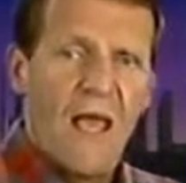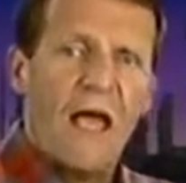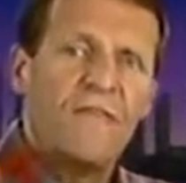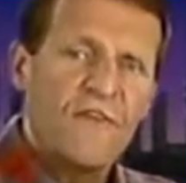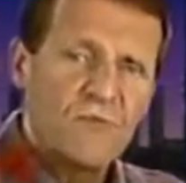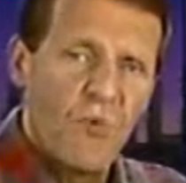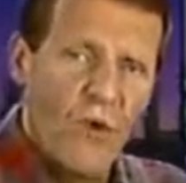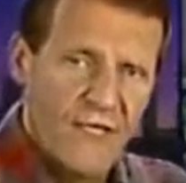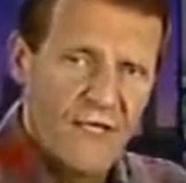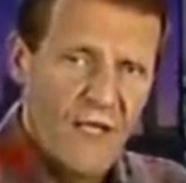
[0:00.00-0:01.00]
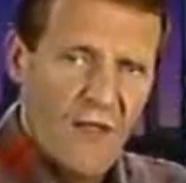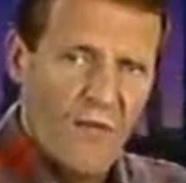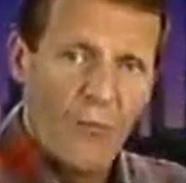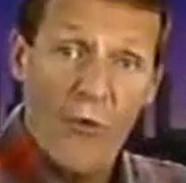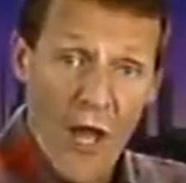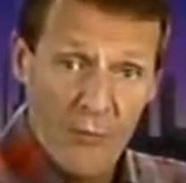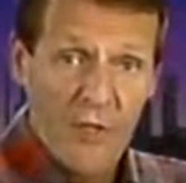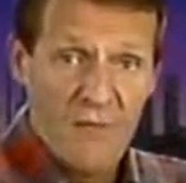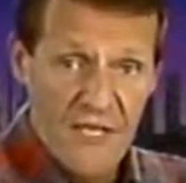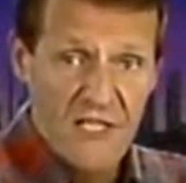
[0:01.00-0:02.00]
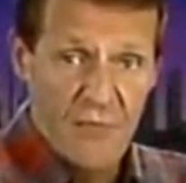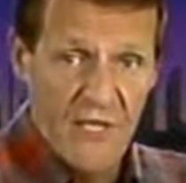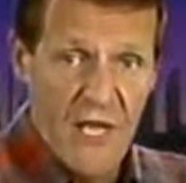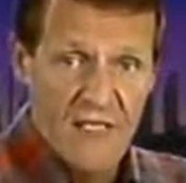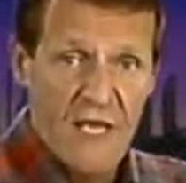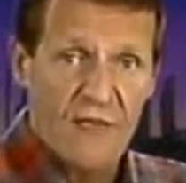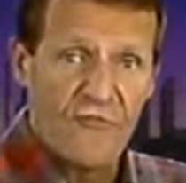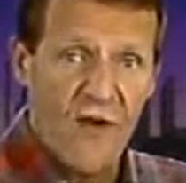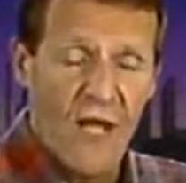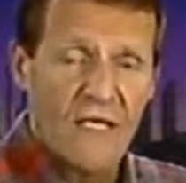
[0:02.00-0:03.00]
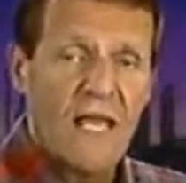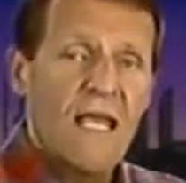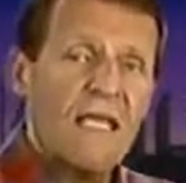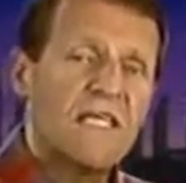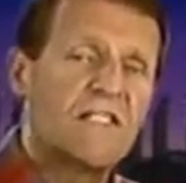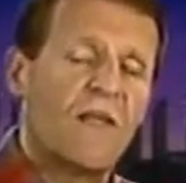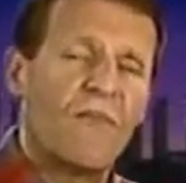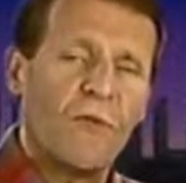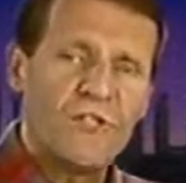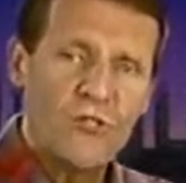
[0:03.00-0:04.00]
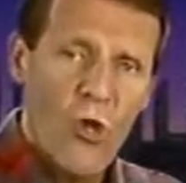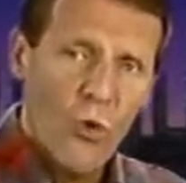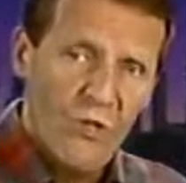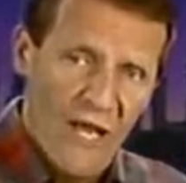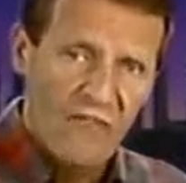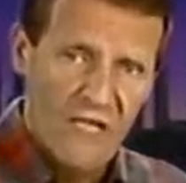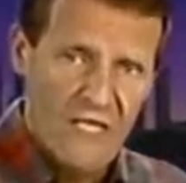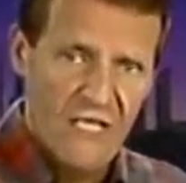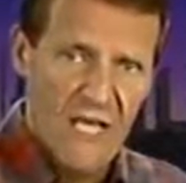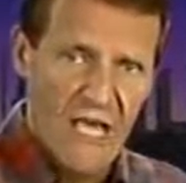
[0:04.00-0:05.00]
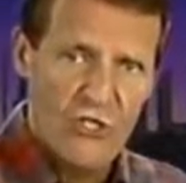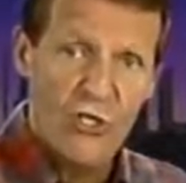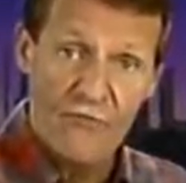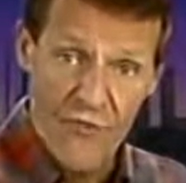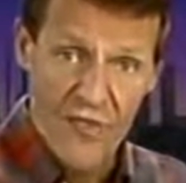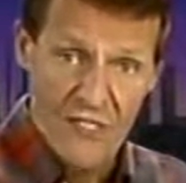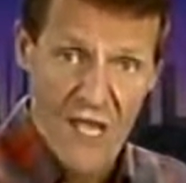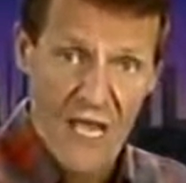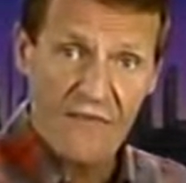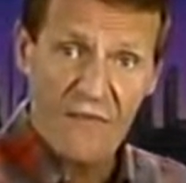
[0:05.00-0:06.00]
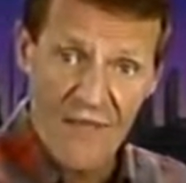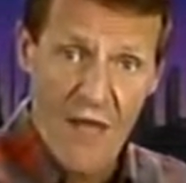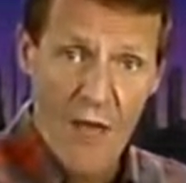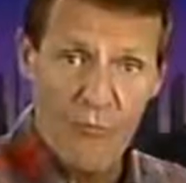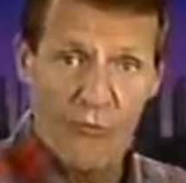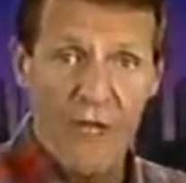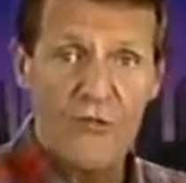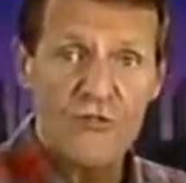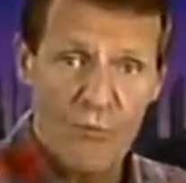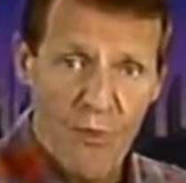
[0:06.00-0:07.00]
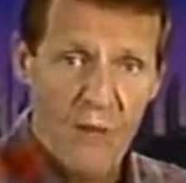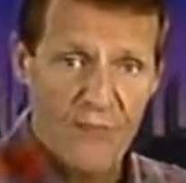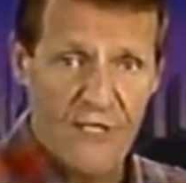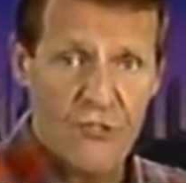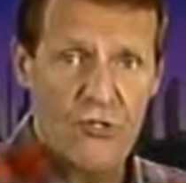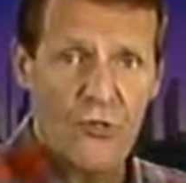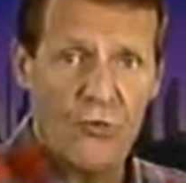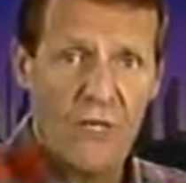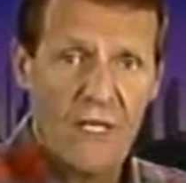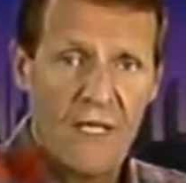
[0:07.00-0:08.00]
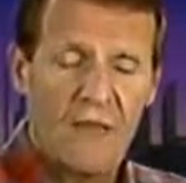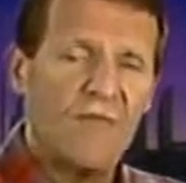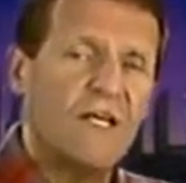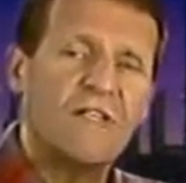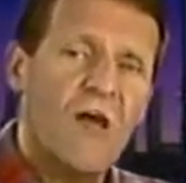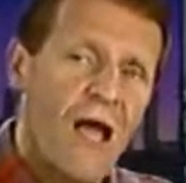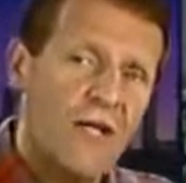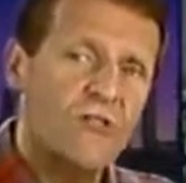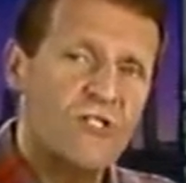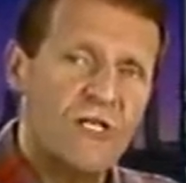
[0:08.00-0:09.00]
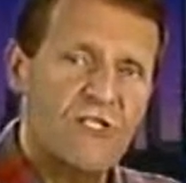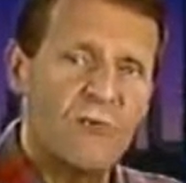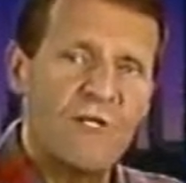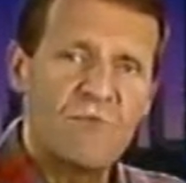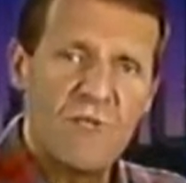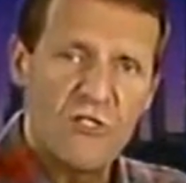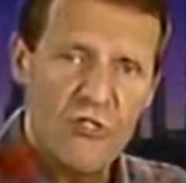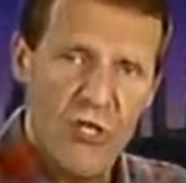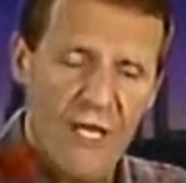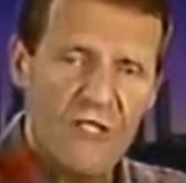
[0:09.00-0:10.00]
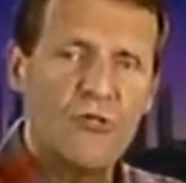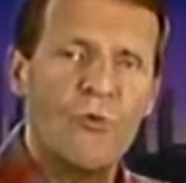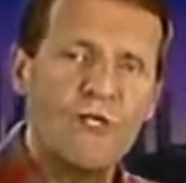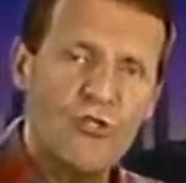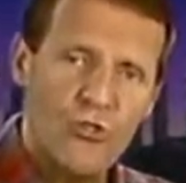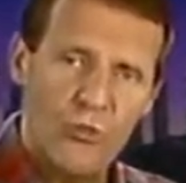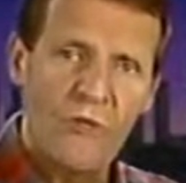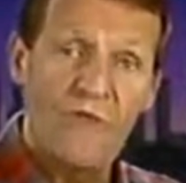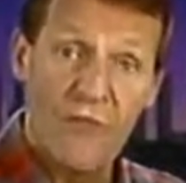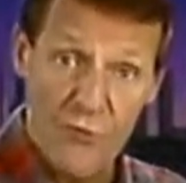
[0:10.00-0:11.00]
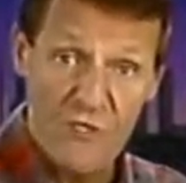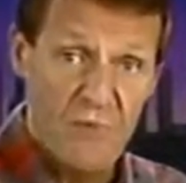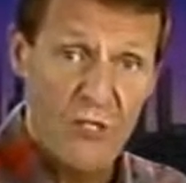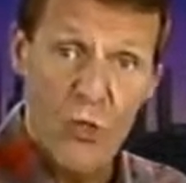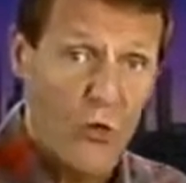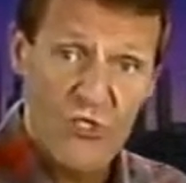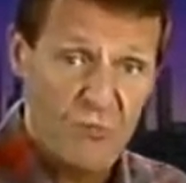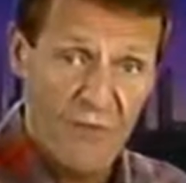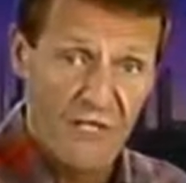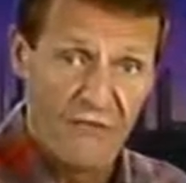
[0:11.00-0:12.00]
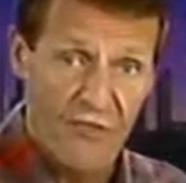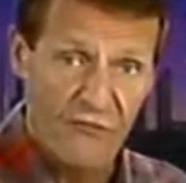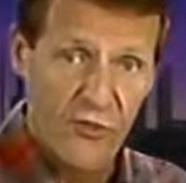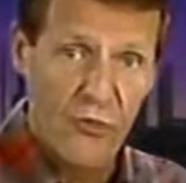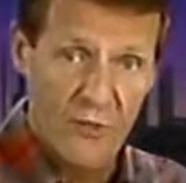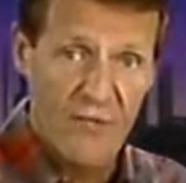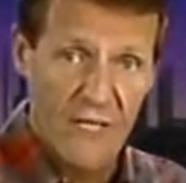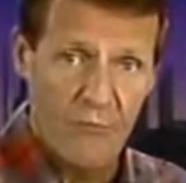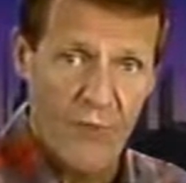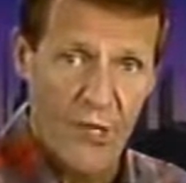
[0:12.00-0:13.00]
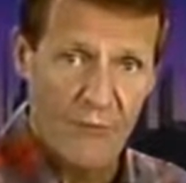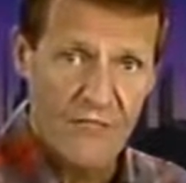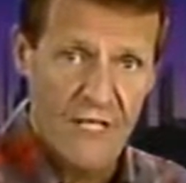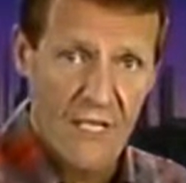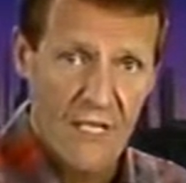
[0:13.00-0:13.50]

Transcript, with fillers: At this point, the problem that has been identified is that there is no level indication for the tank that the operators are pumping to. The entire system has been checked to ensure that there has been no spill of the fluid being pumped.